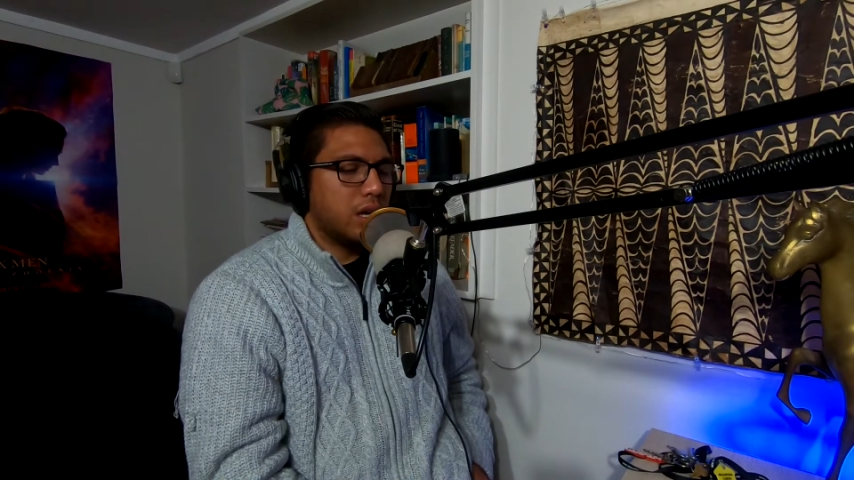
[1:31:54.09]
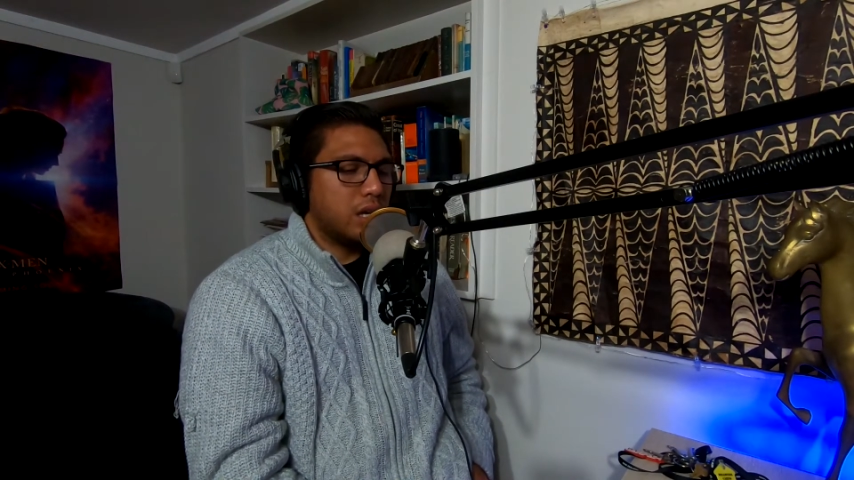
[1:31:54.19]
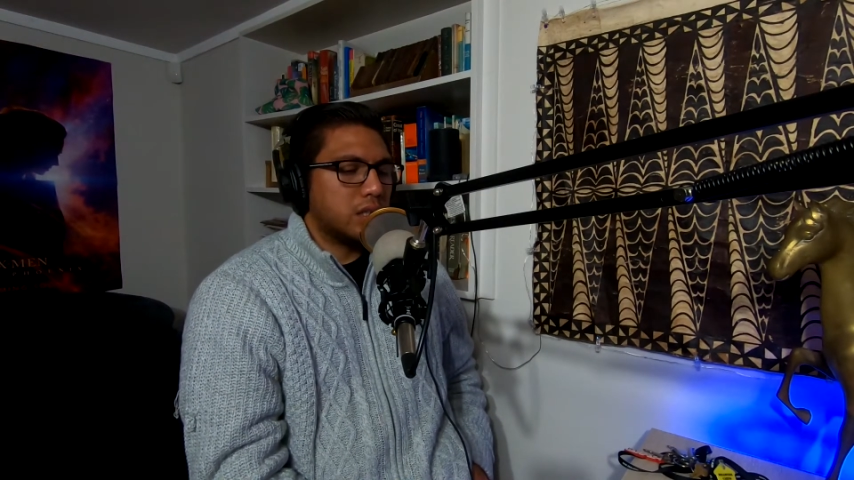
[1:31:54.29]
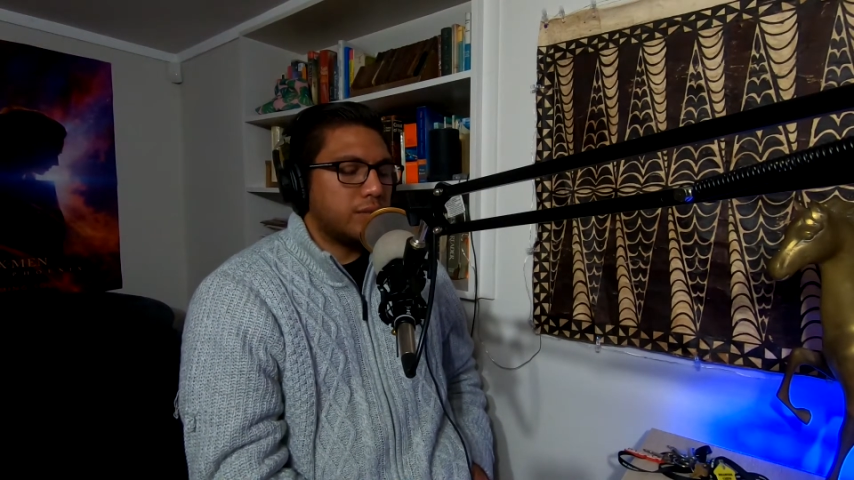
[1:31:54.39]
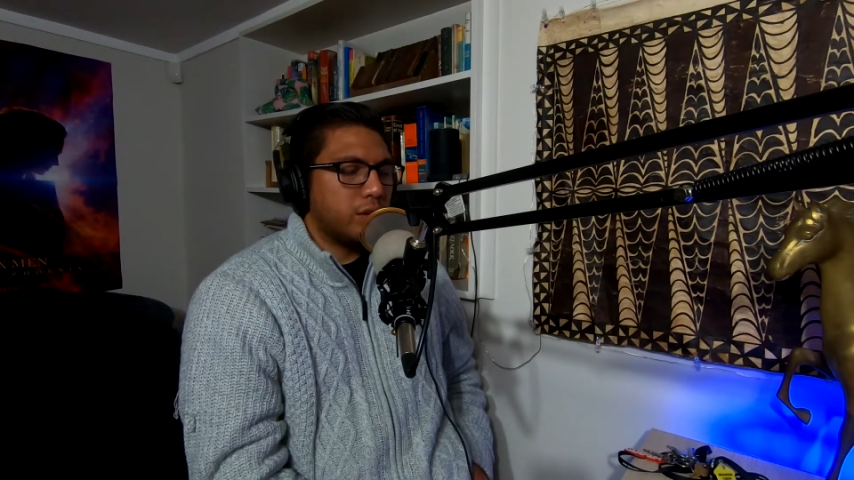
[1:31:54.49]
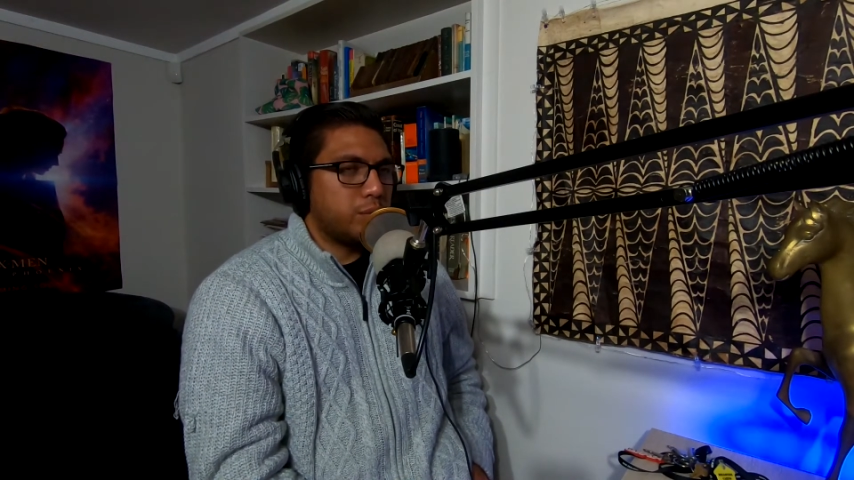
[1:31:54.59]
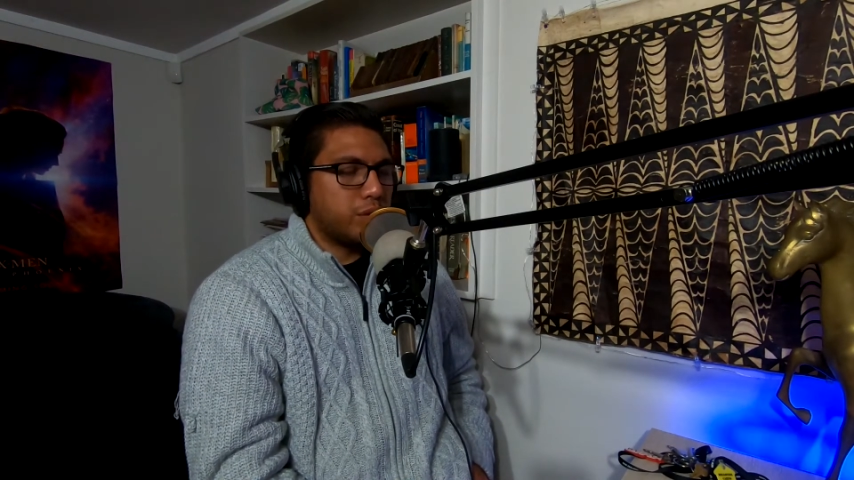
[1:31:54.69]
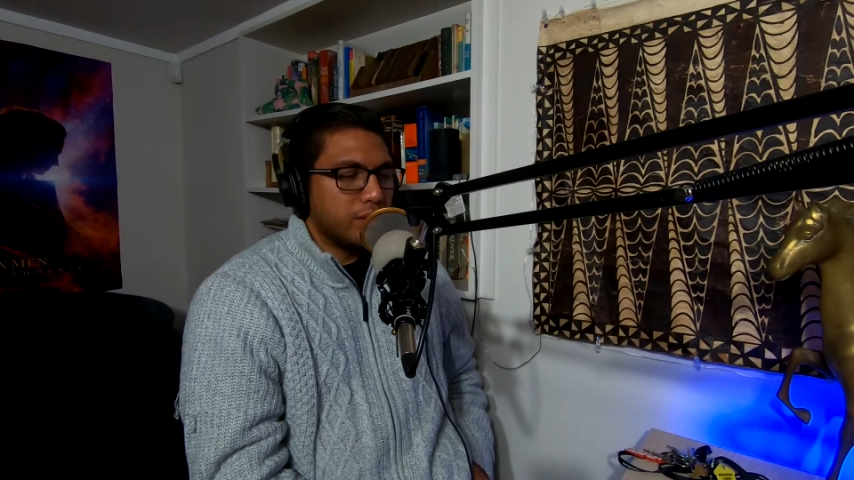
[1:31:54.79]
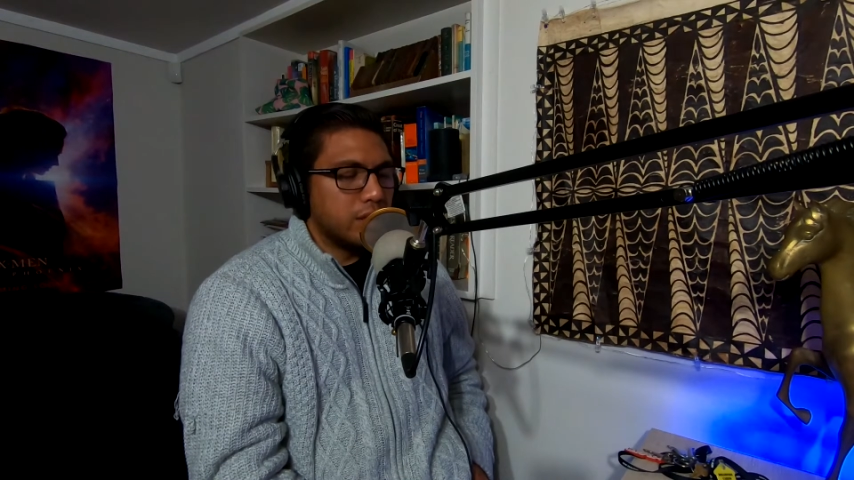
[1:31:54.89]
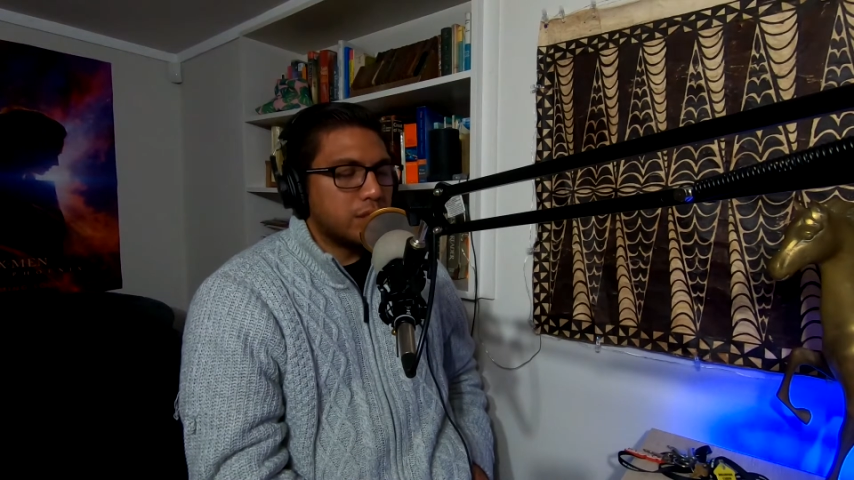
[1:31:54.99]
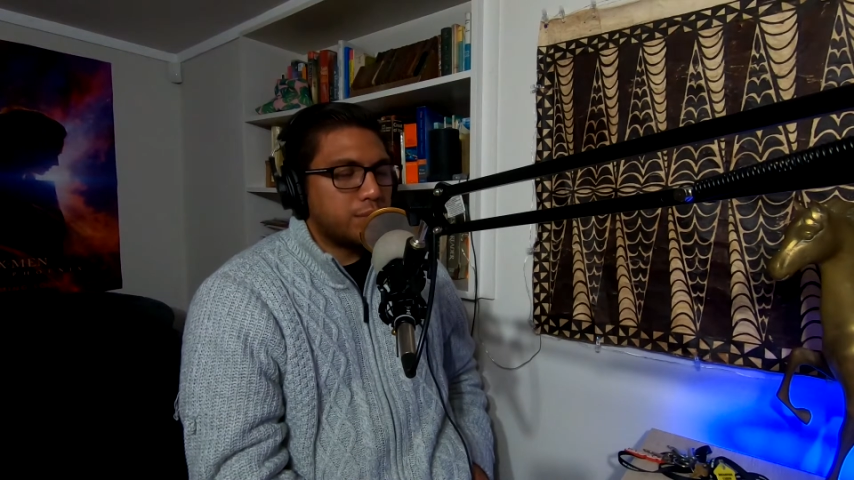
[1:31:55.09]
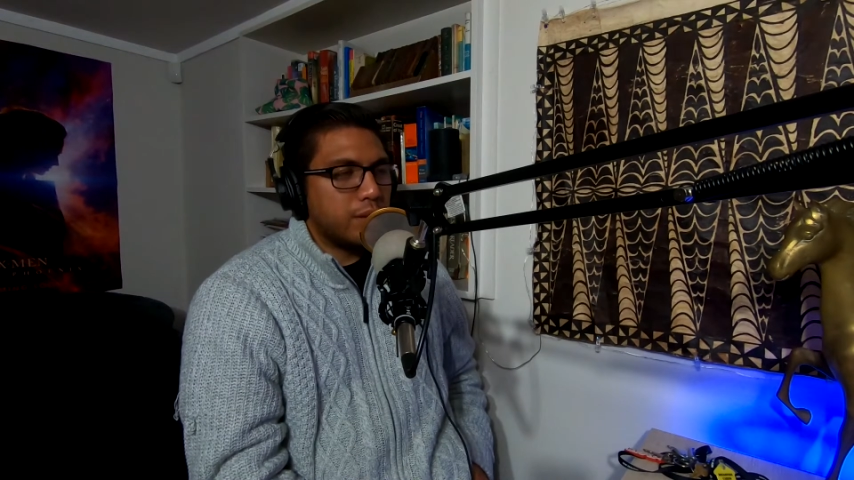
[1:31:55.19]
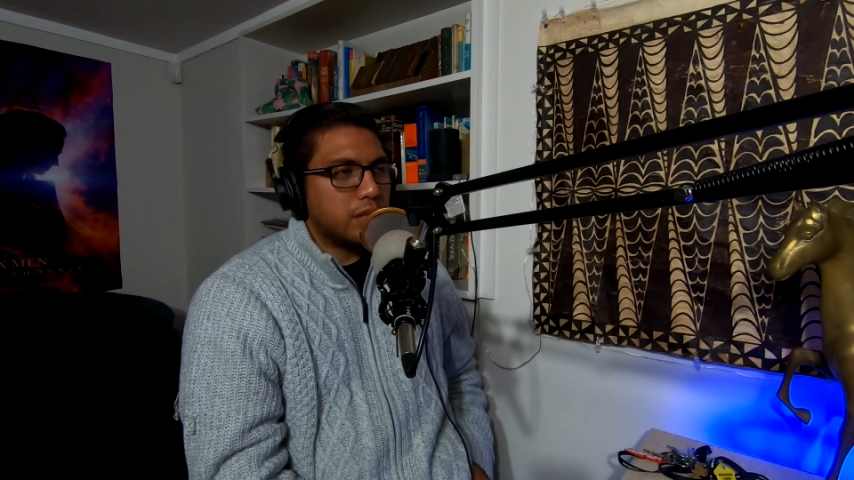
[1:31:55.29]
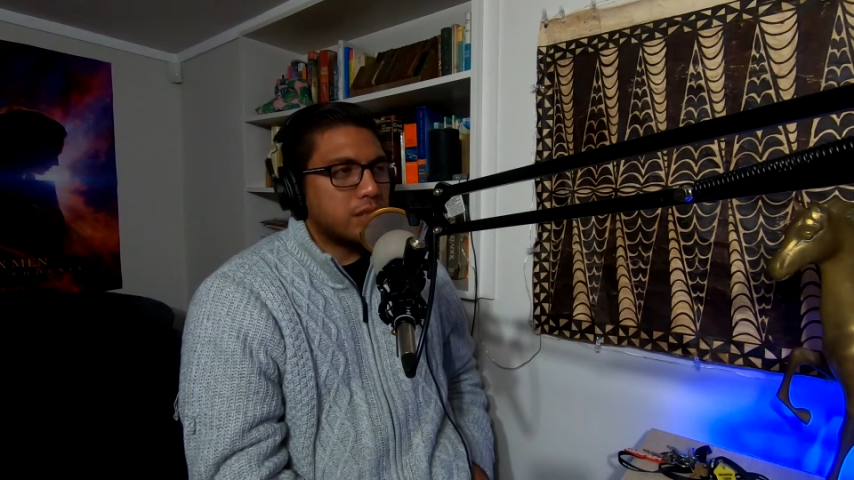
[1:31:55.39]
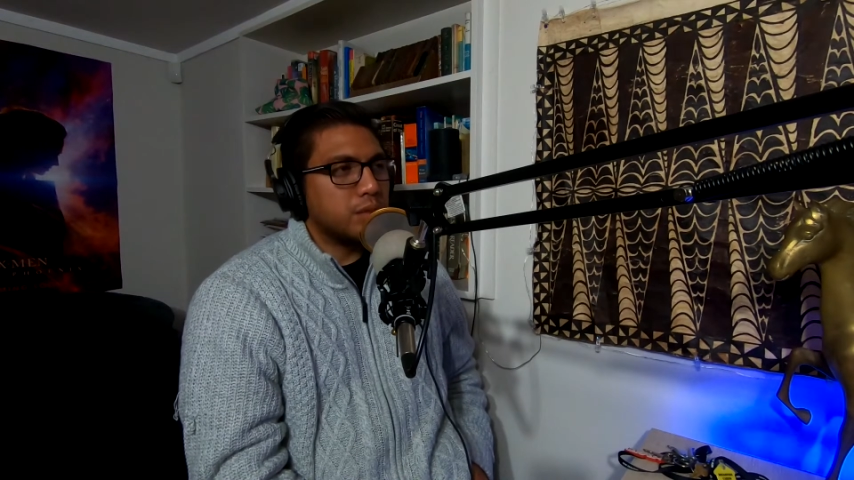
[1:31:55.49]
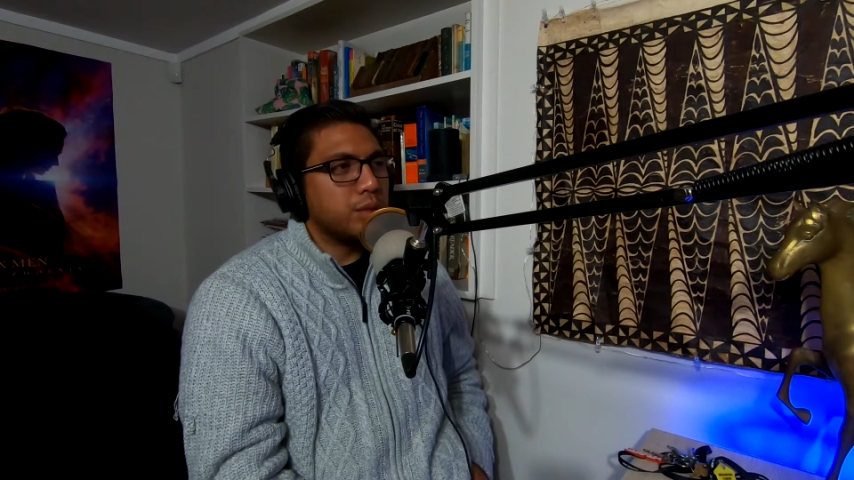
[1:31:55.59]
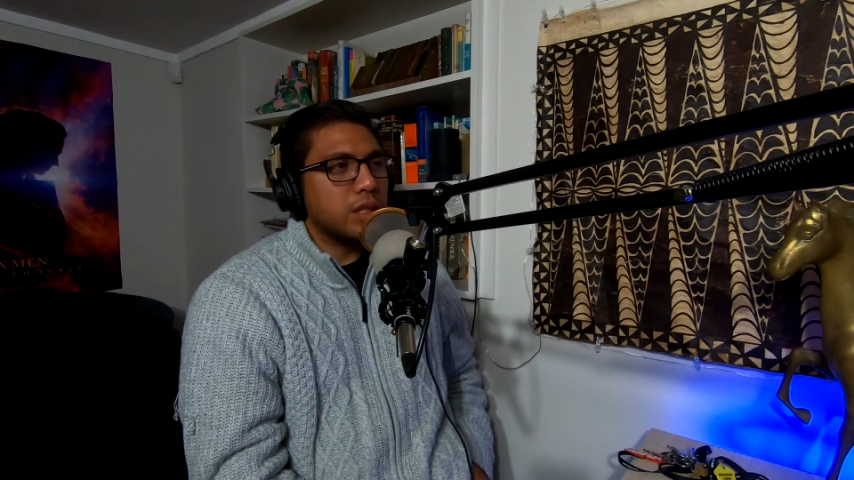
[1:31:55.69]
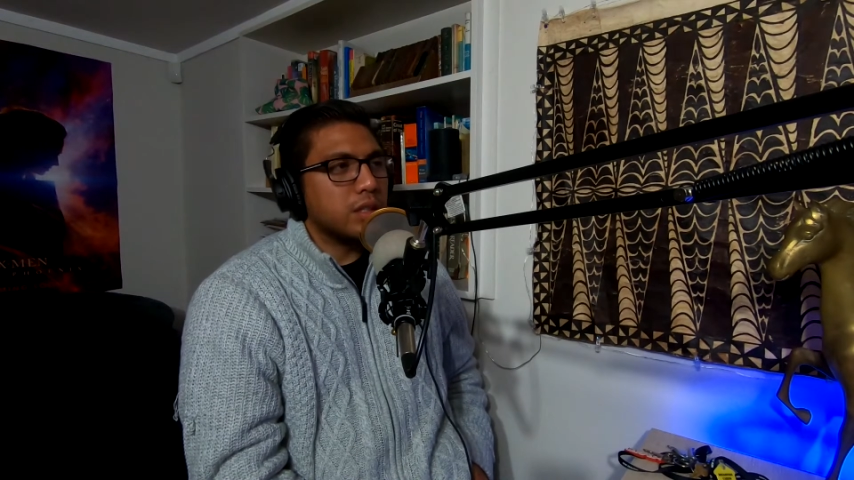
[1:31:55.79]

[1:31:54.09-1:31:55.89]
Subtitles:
it's a very privileged place to be